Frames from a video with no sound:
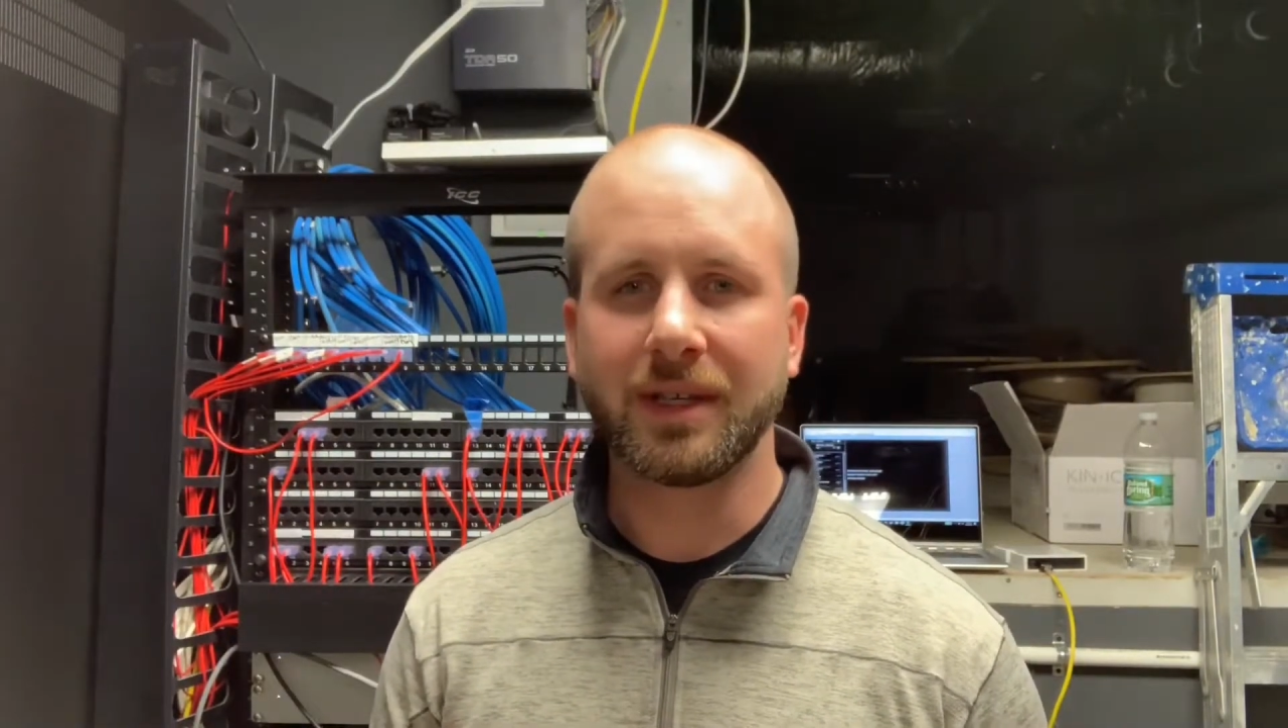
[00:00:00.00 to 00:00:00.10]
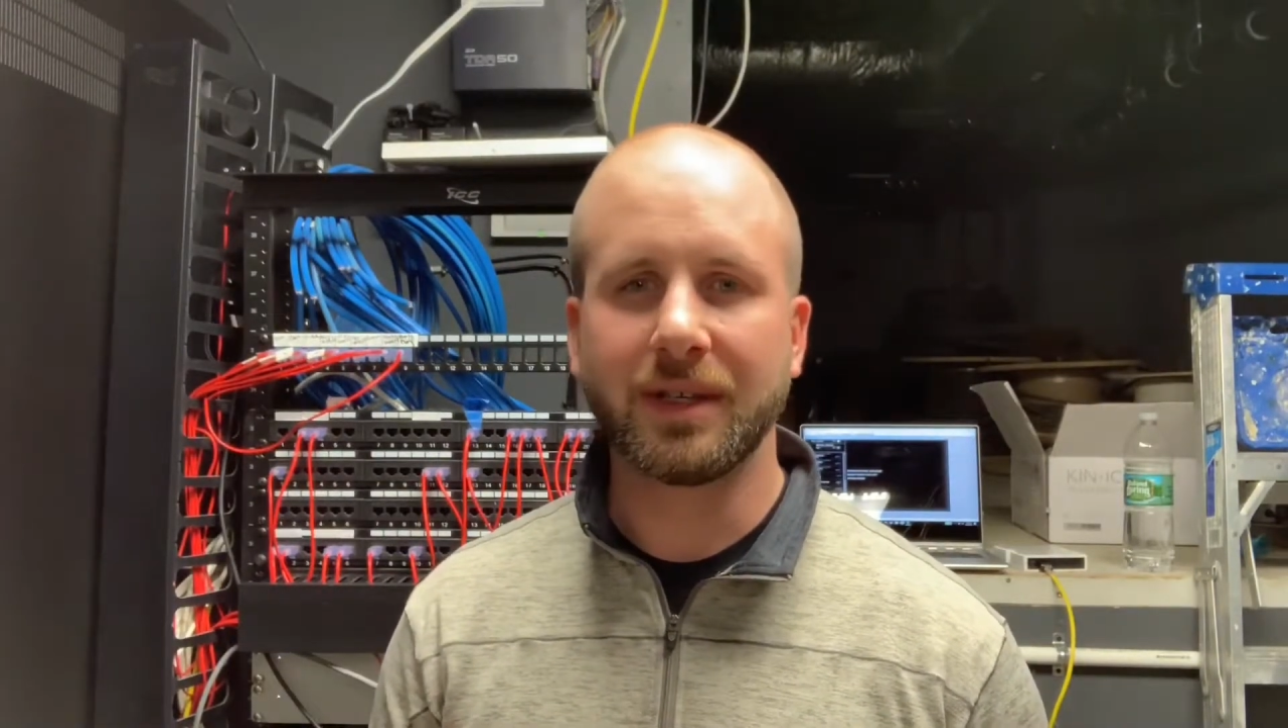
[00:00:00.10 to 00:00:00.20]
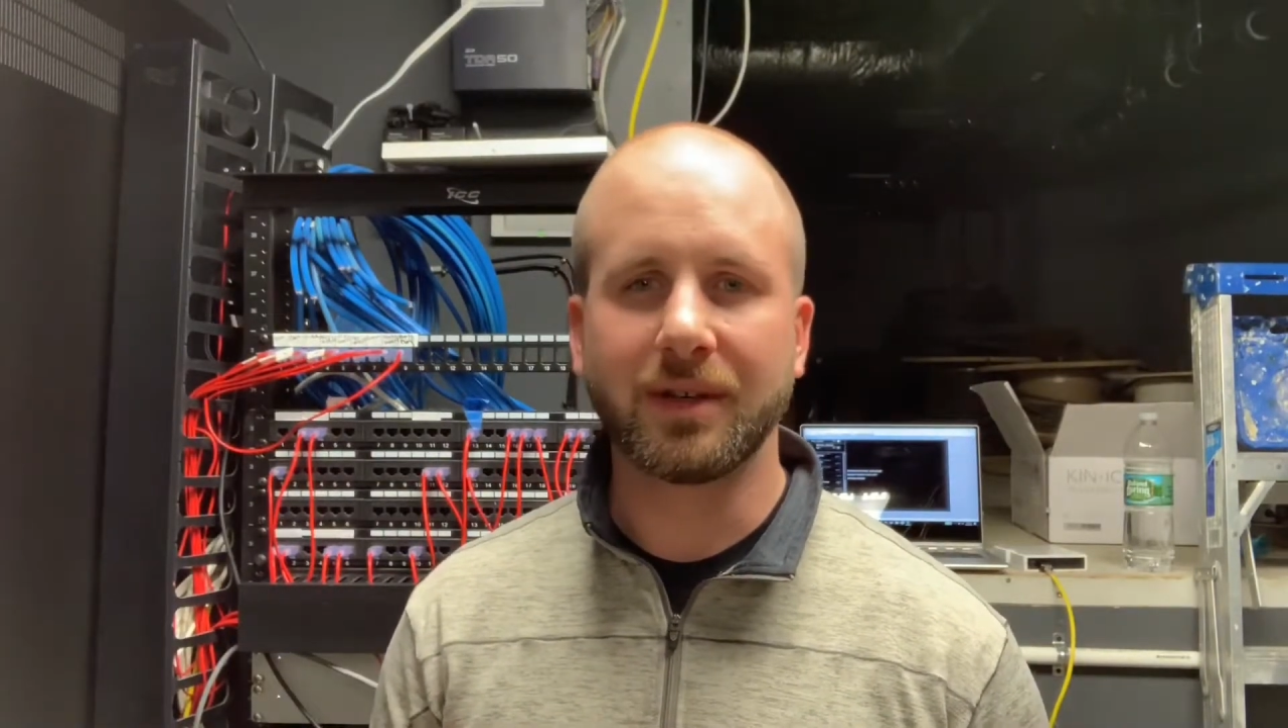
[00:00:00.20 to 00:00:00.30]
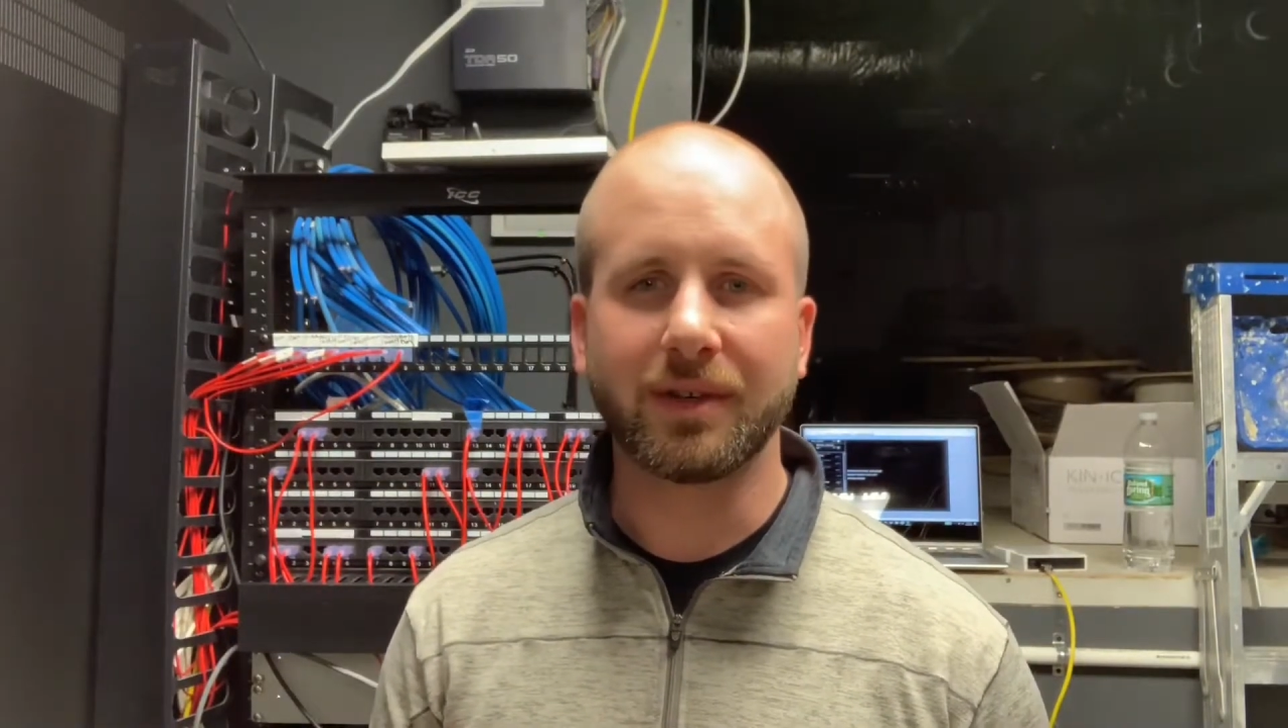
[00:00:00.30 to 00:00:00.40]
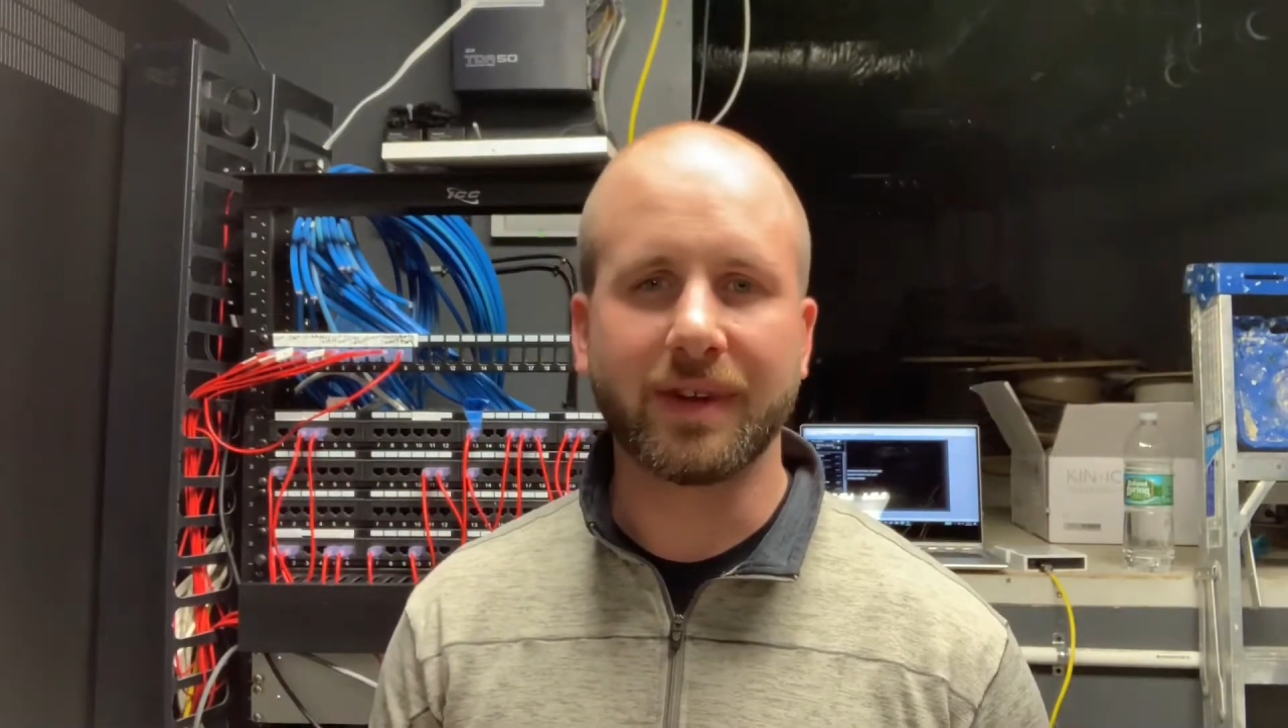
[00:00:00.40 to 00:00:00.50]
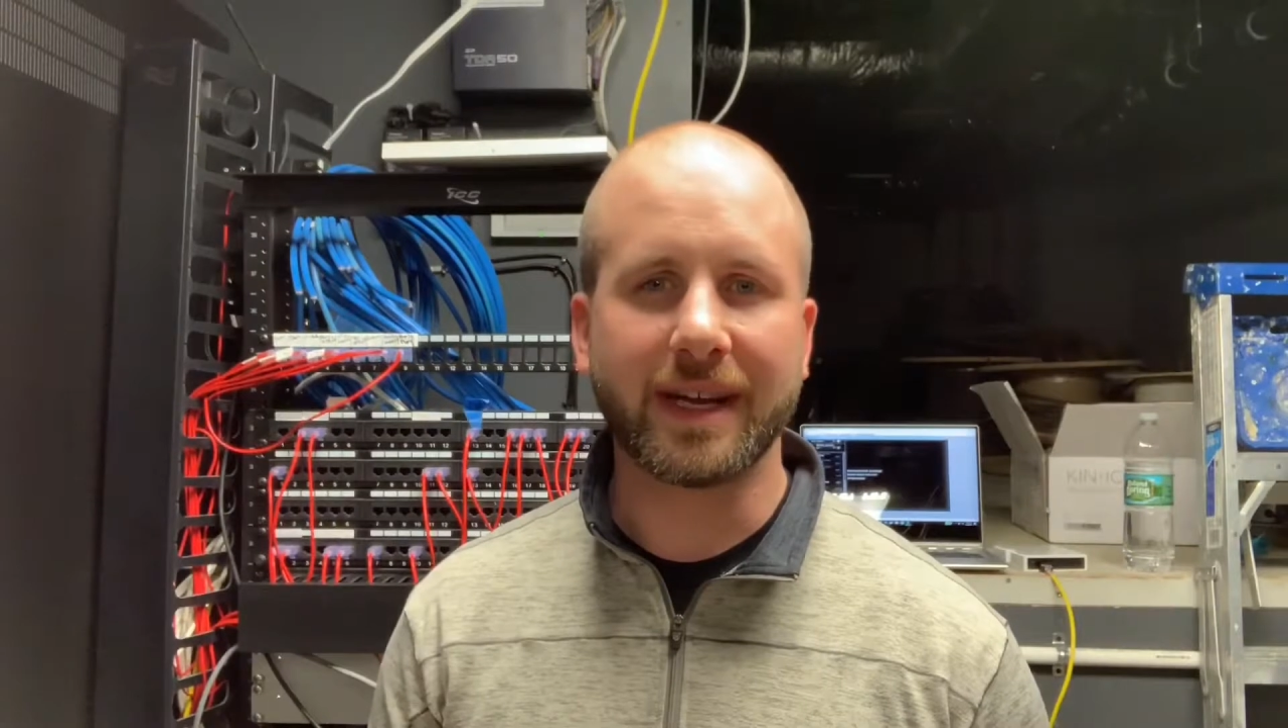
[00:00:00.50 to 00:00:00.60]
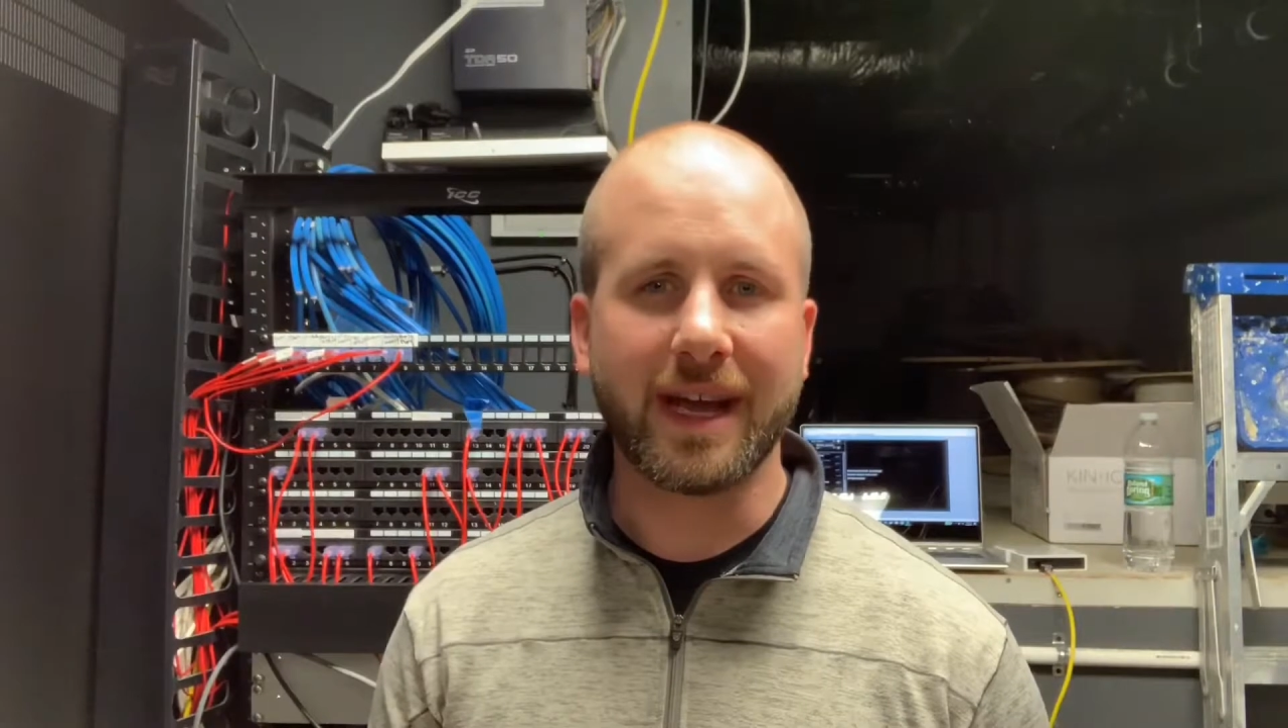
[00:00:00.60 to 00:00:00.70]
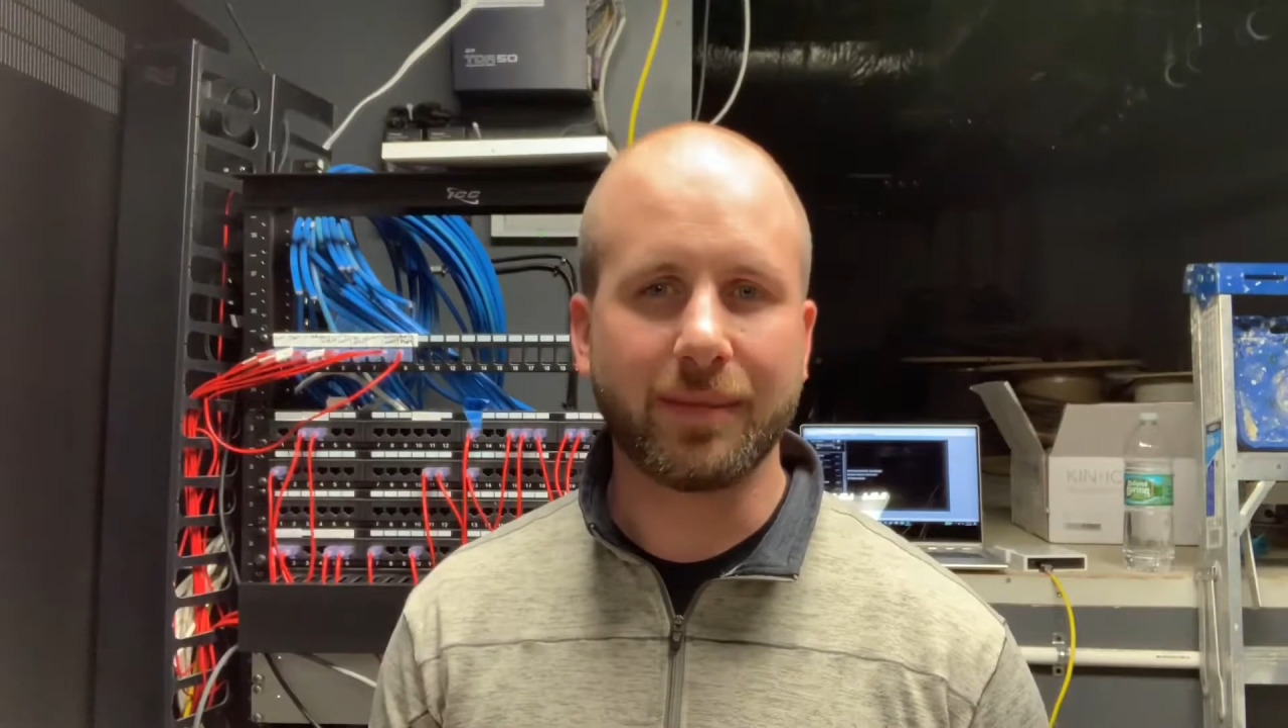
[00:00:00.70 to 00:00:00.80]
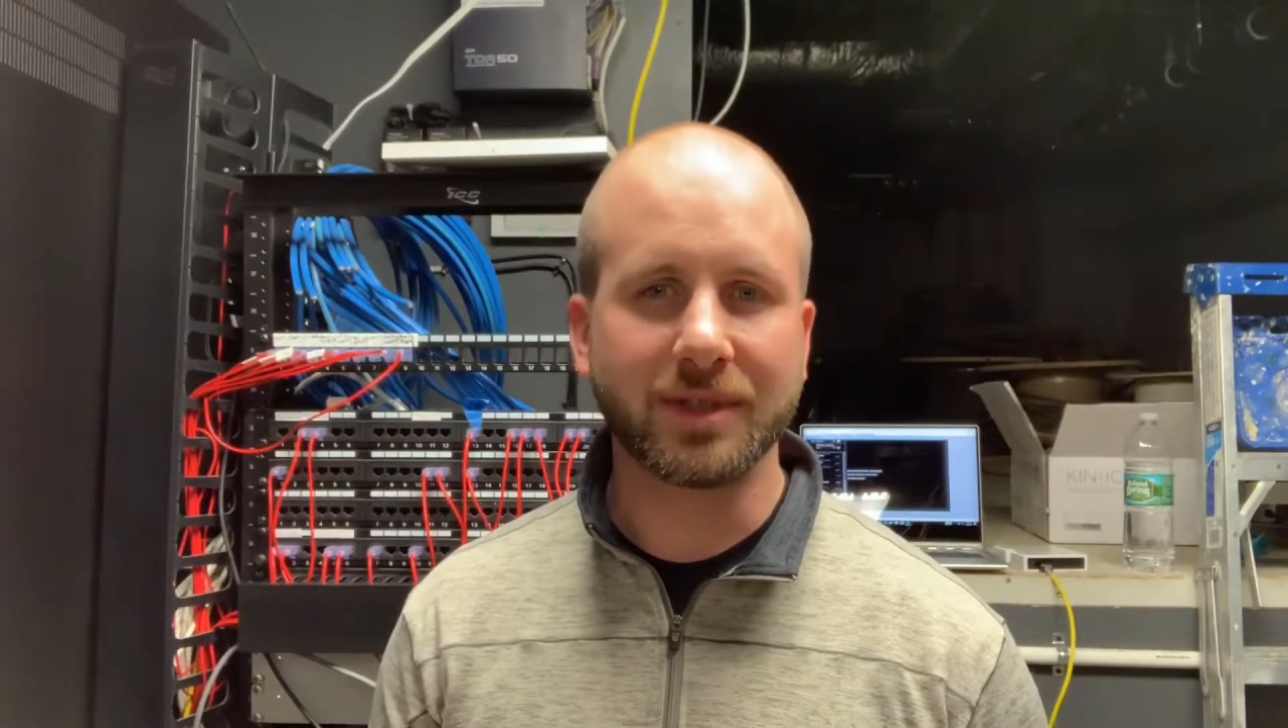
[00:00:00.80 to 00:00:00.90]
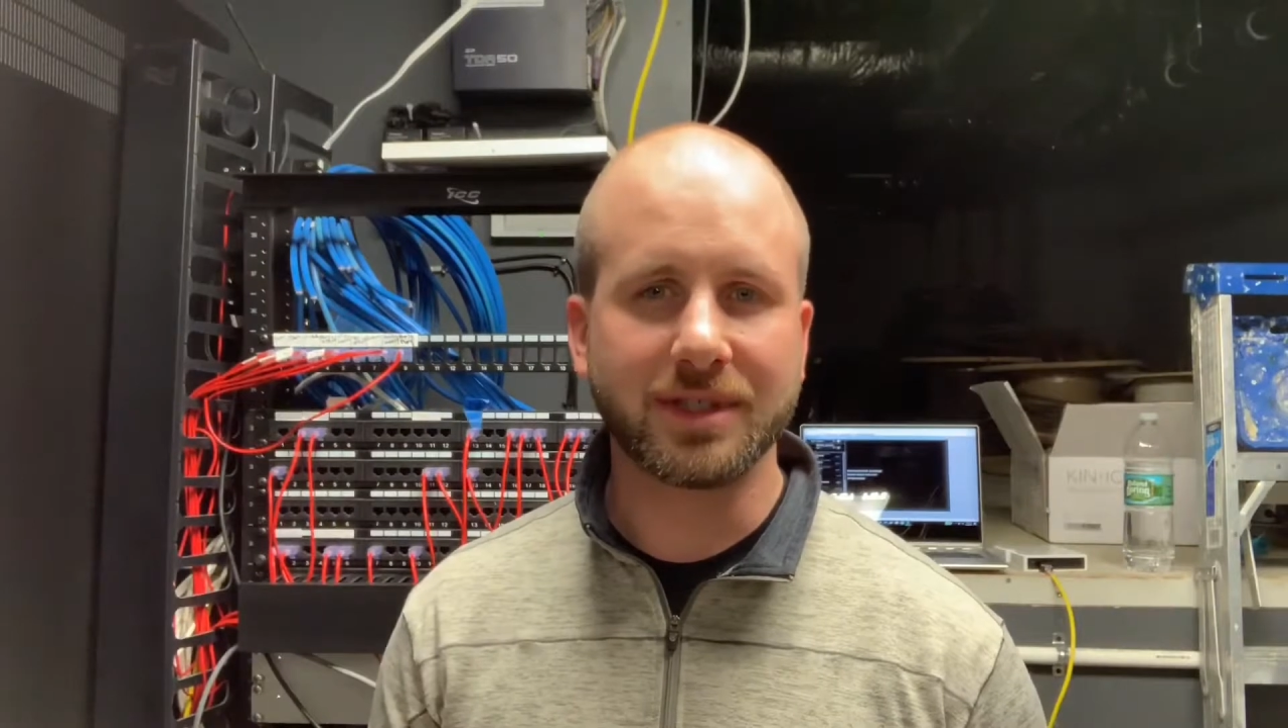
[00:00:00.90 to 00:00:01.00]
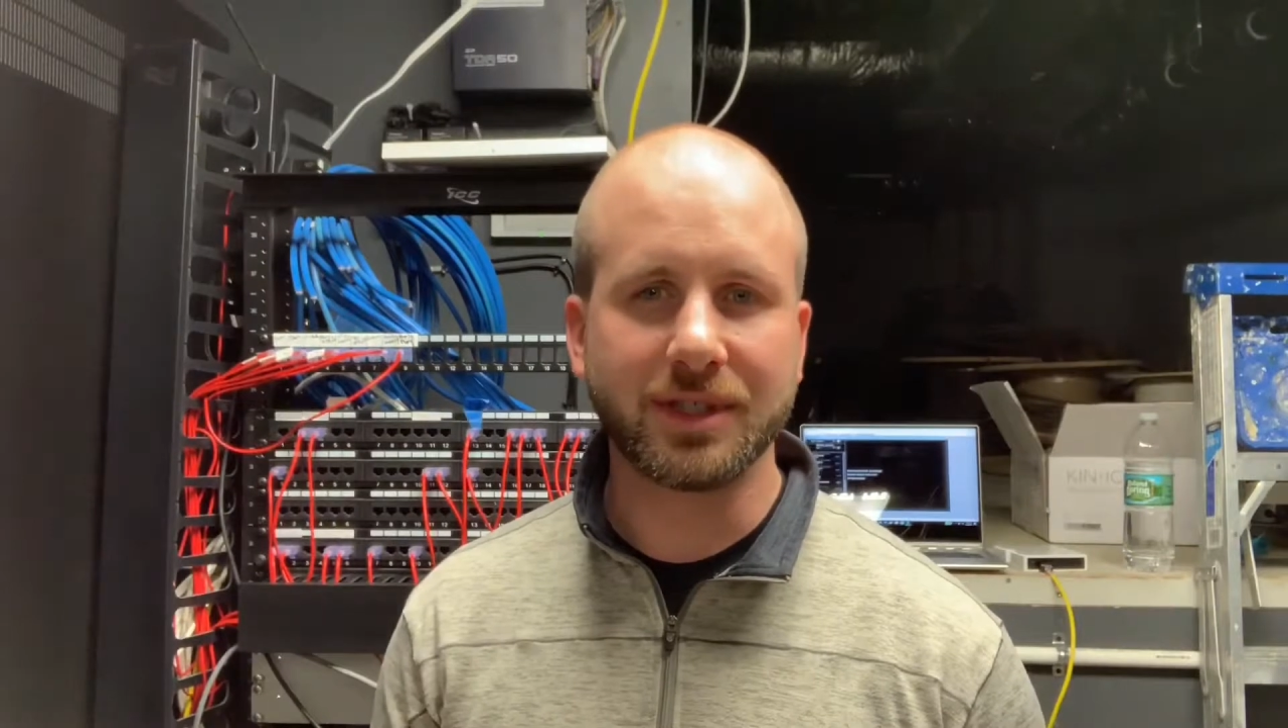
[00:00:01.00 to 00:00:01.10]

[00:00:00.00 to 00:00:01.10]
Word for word: you know, the right cameras